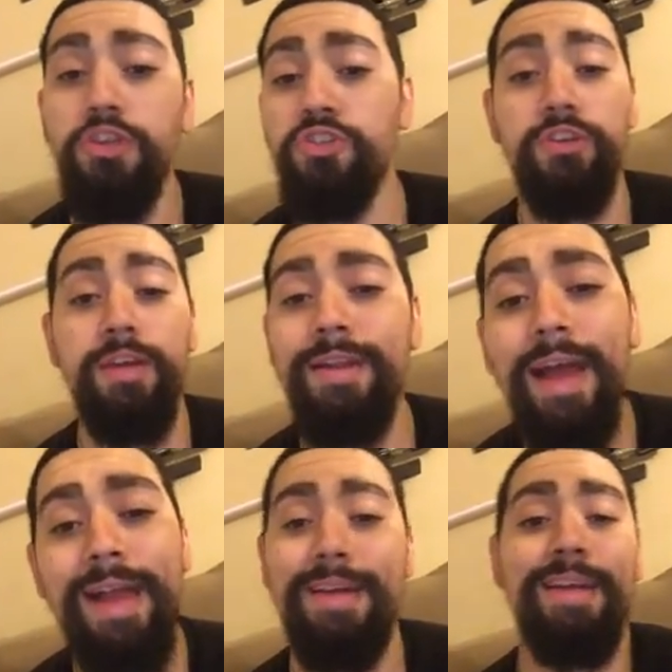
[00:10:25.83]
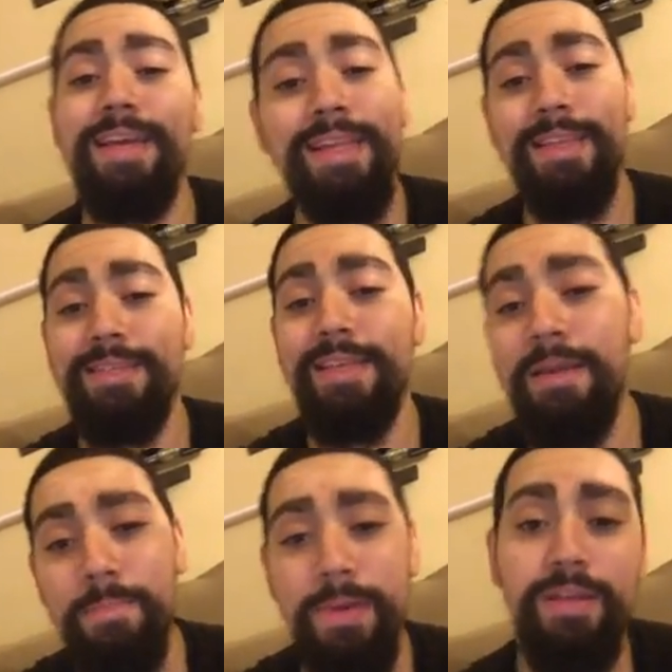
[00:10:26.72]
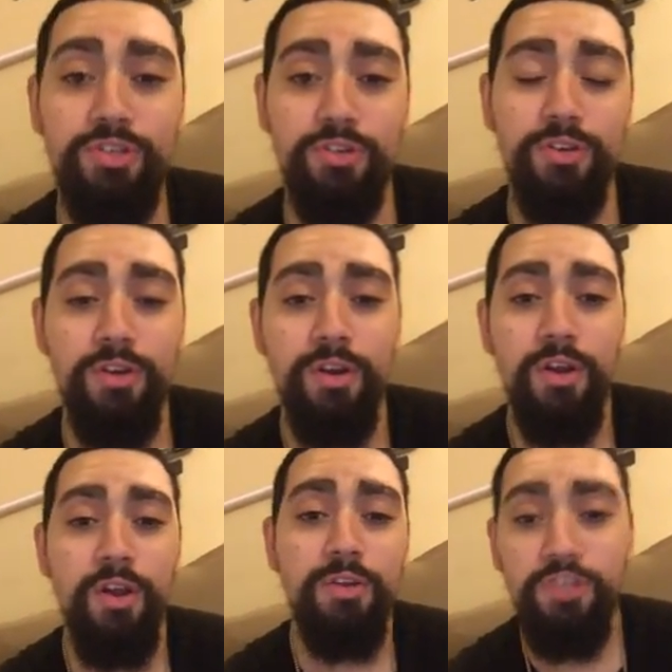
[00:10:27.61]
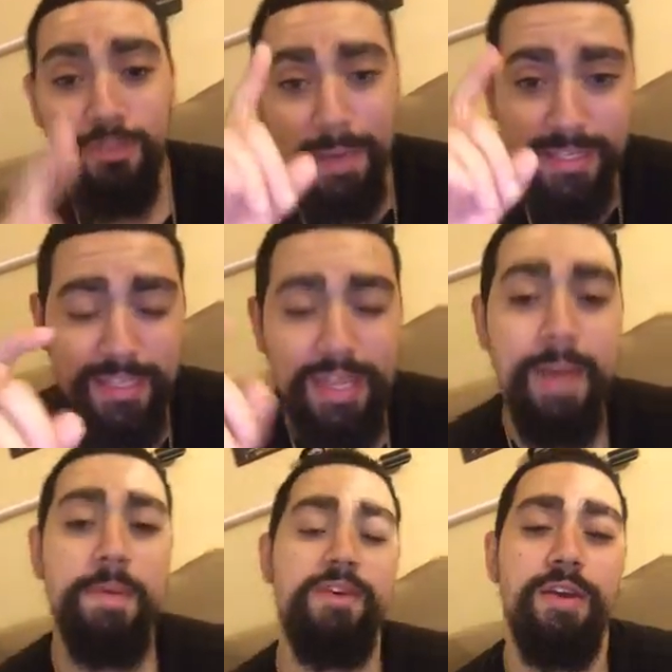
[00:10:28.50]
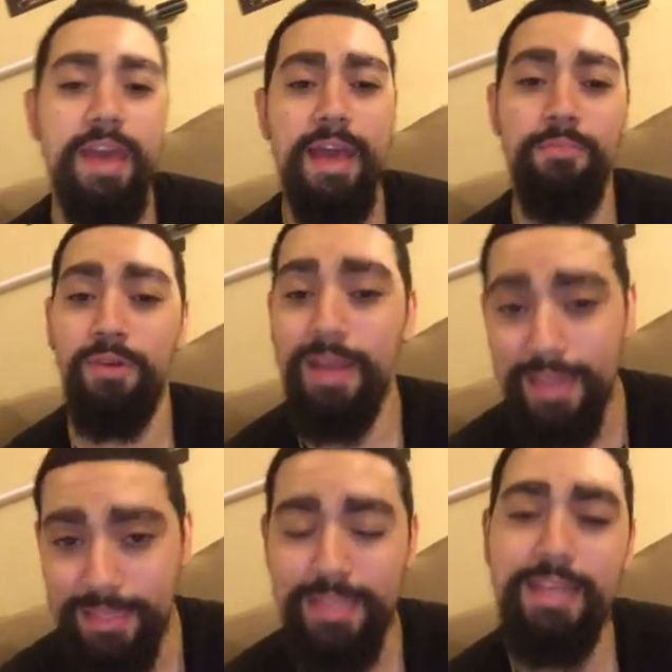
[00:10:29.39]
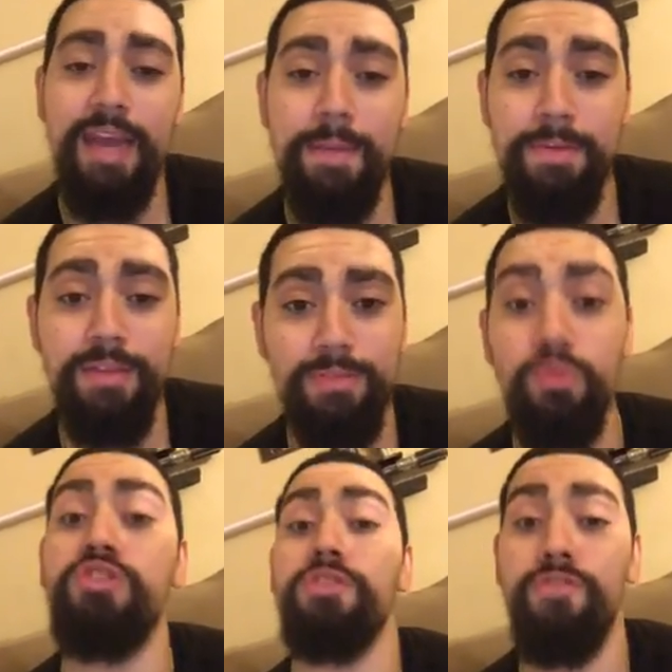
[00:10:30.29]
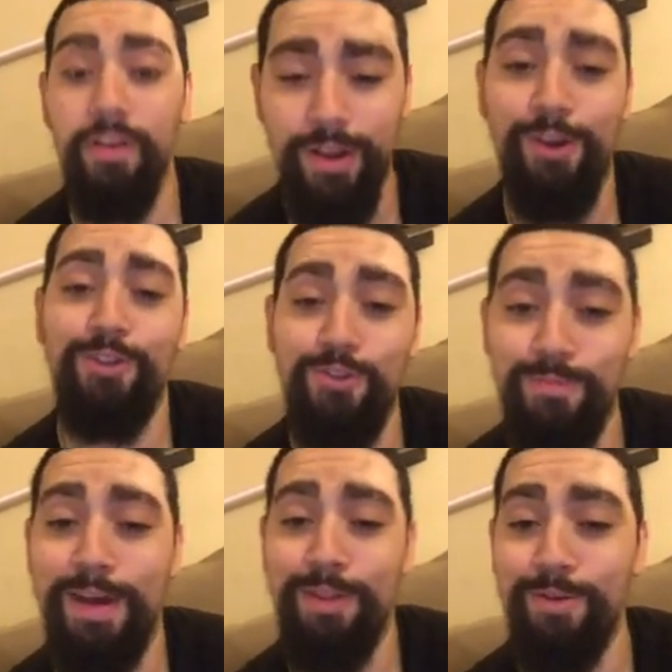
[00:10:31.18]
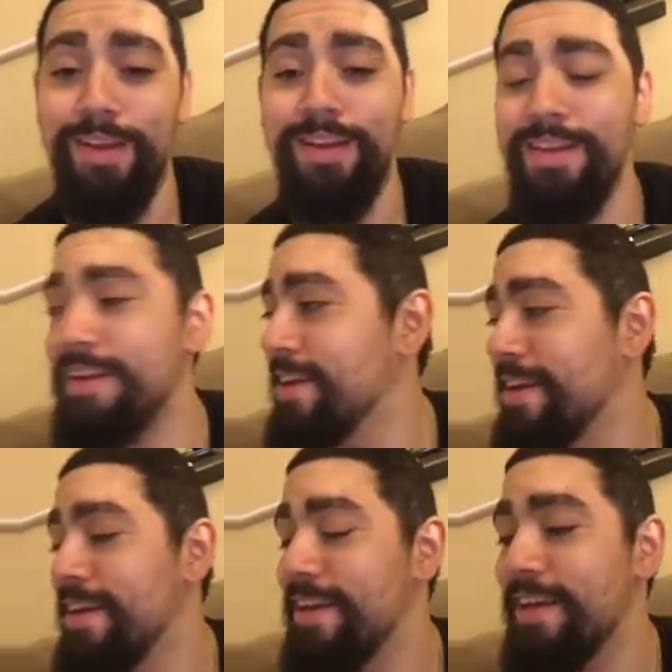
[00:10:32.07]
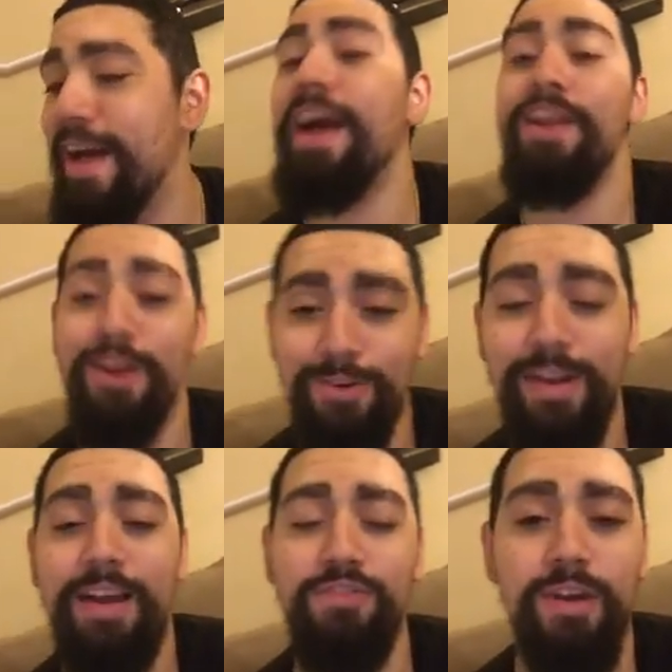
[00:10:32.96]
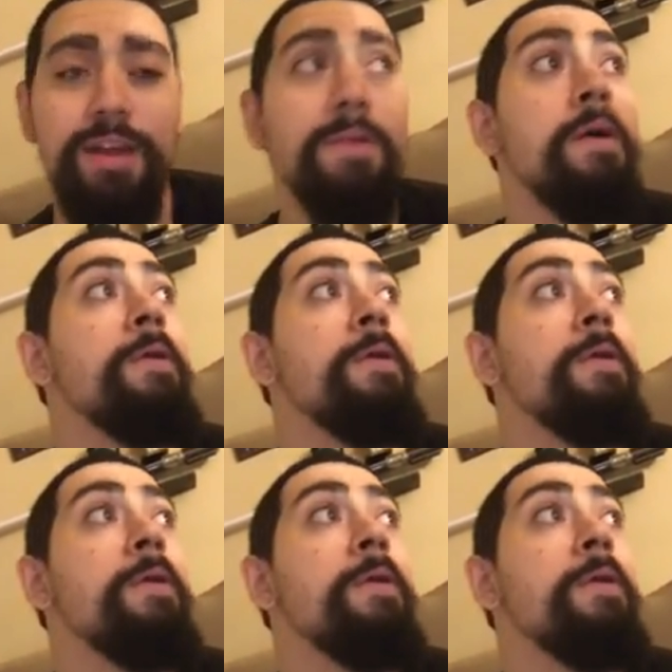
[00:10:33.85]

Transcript: So you're not going to get the same picture just by snapping your camera into the eyepiece, which is very hard to do, by the way. I know, I've tried.